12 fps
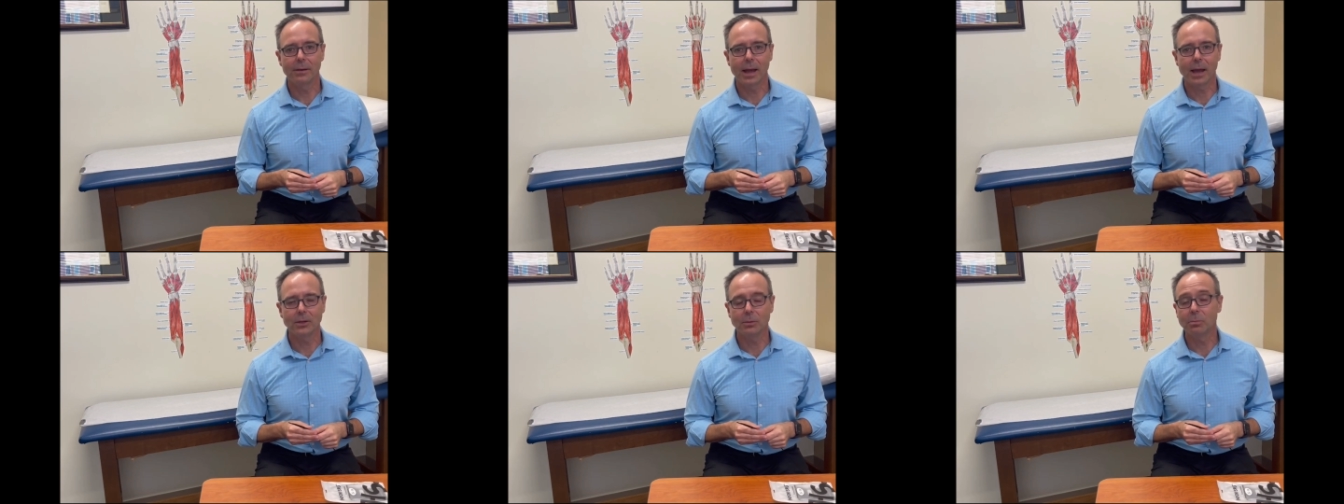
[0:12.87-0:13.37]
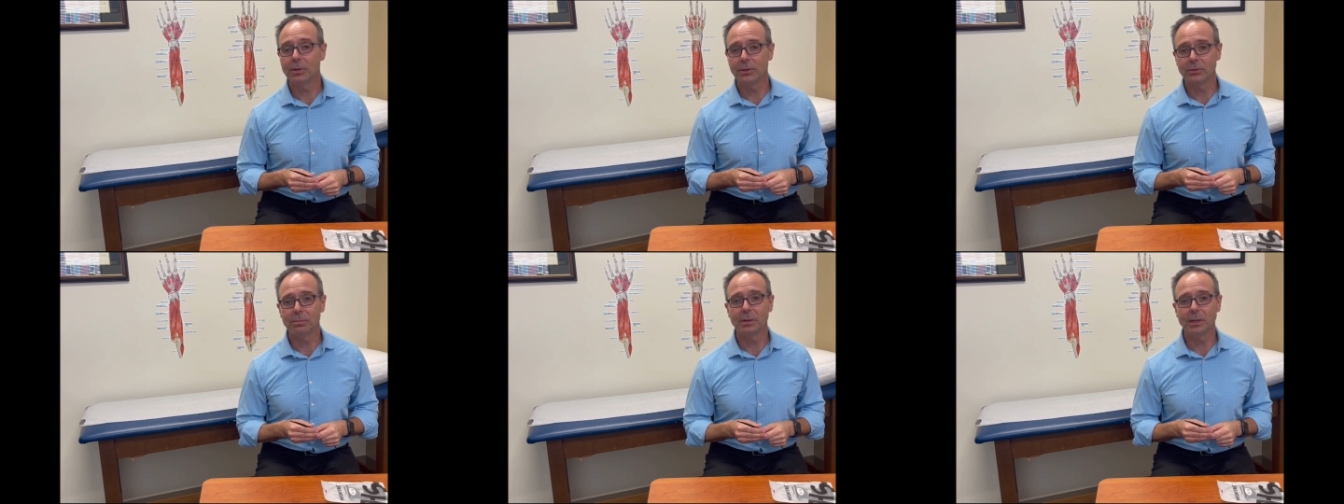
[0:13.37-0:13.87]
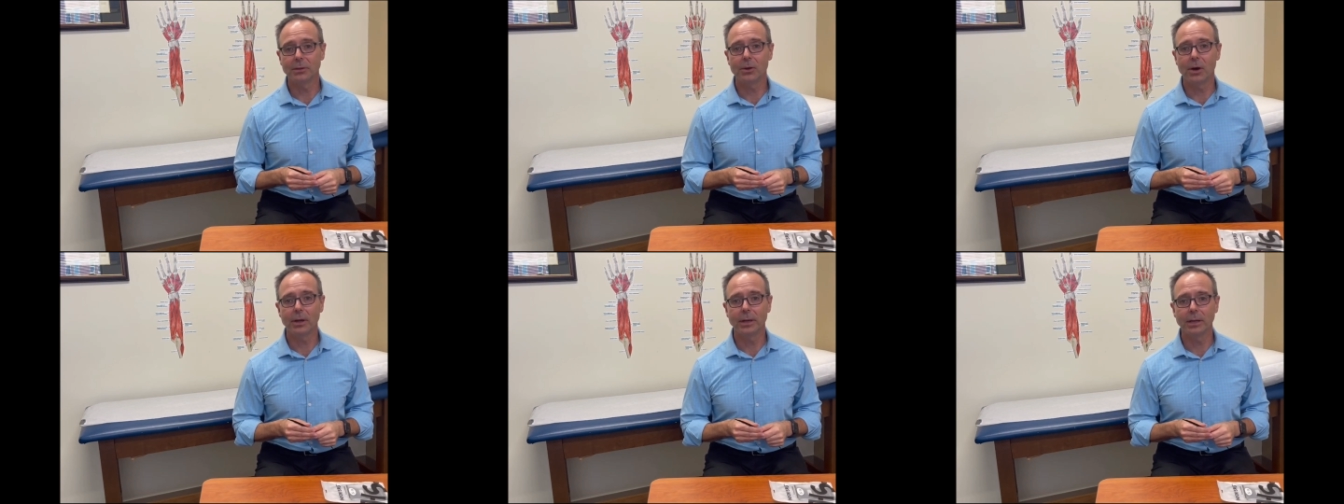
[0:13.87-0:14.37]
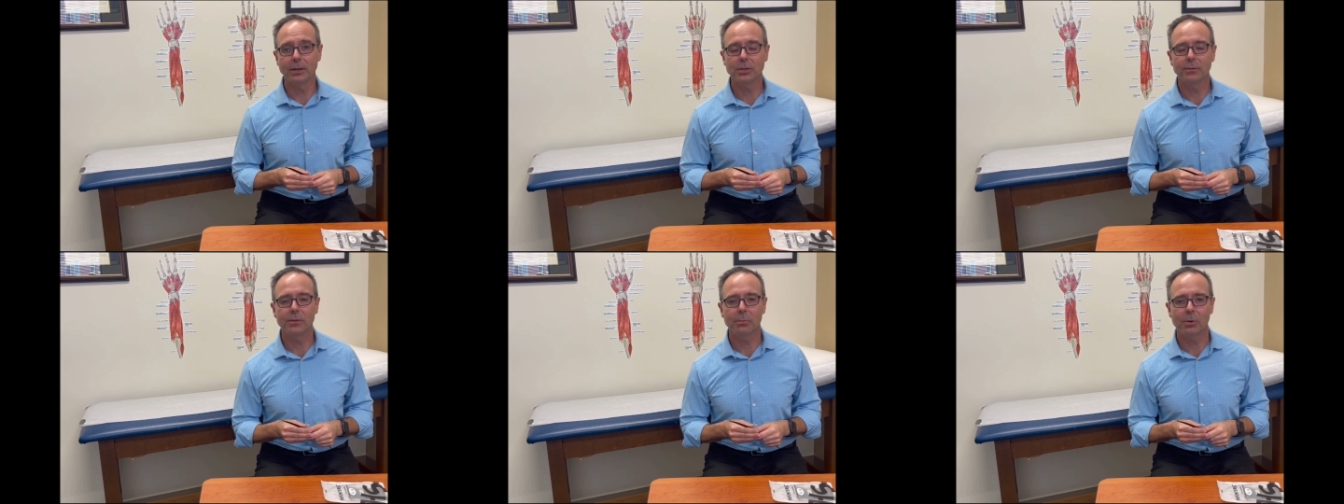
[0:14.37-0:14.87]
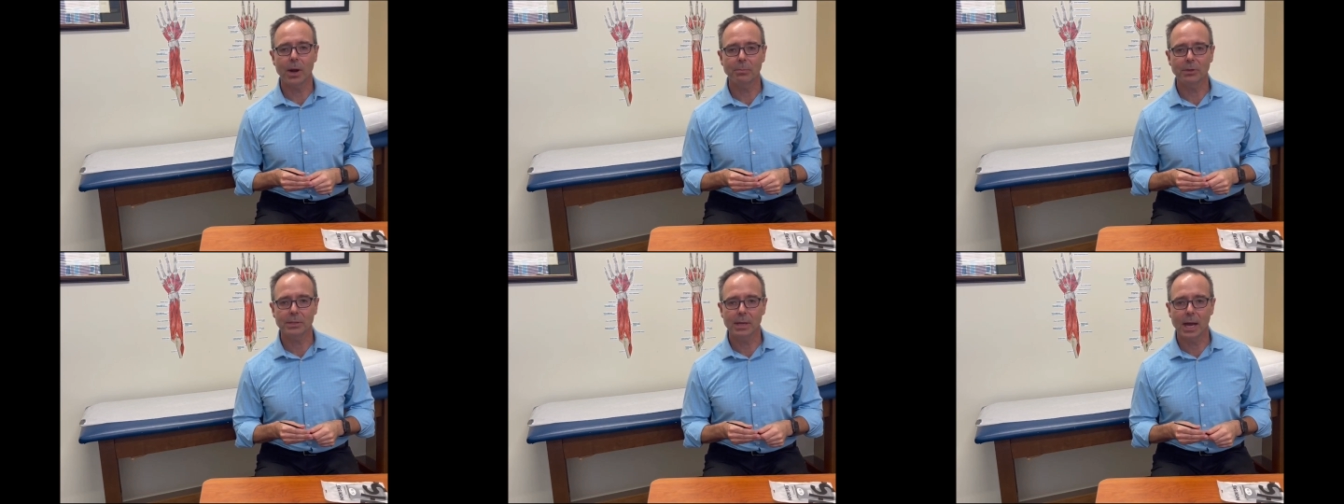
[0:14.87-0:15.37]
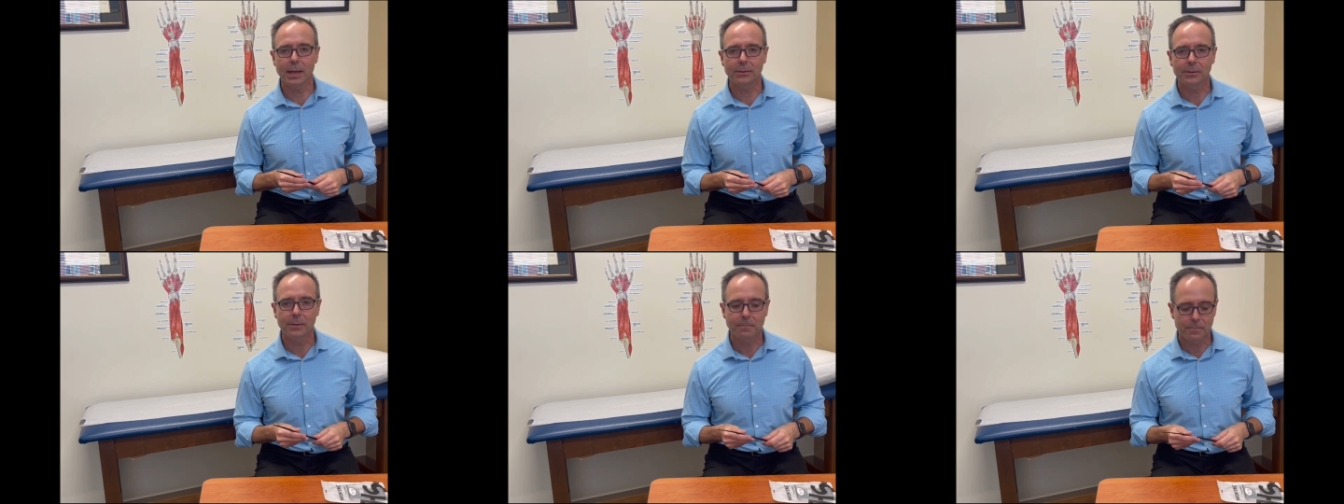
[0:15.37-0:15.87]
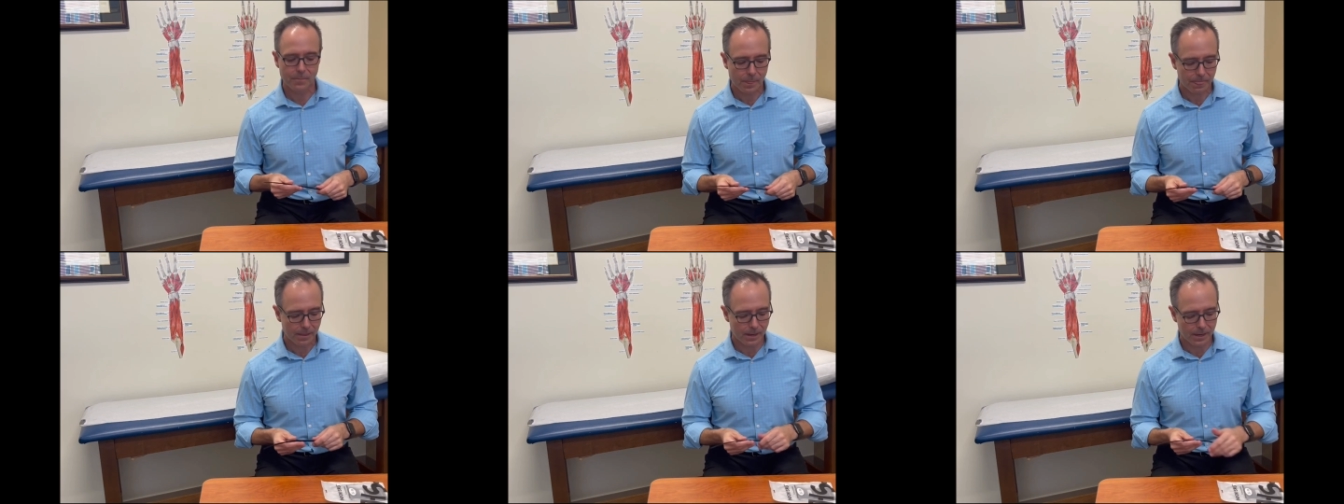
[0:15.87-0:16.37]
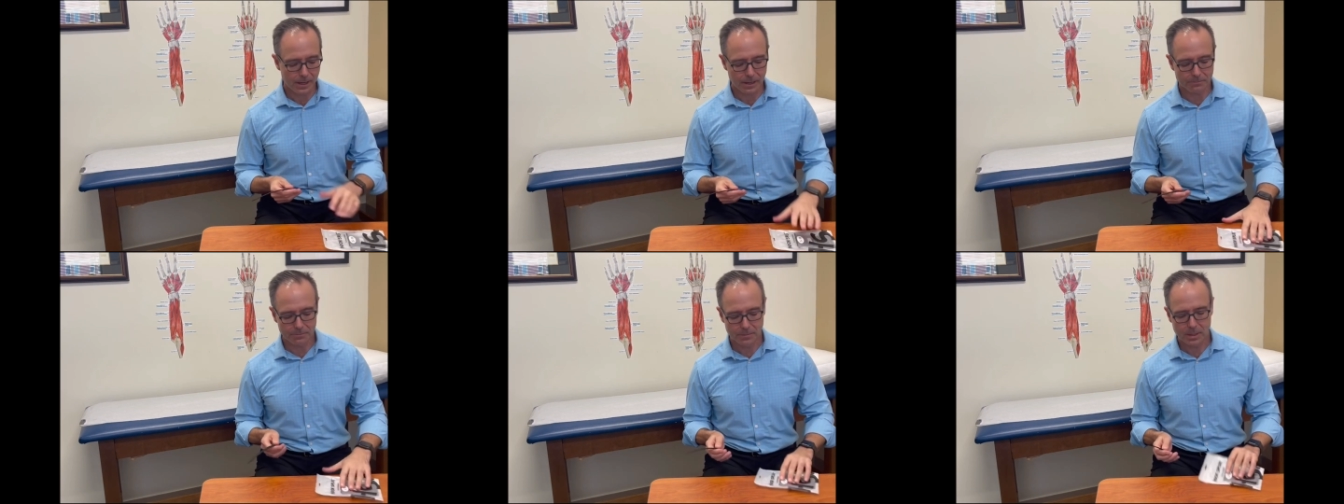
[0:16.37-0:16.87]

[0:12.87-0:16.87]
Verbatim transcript: how you put the splint on and achieve the proper size. Um,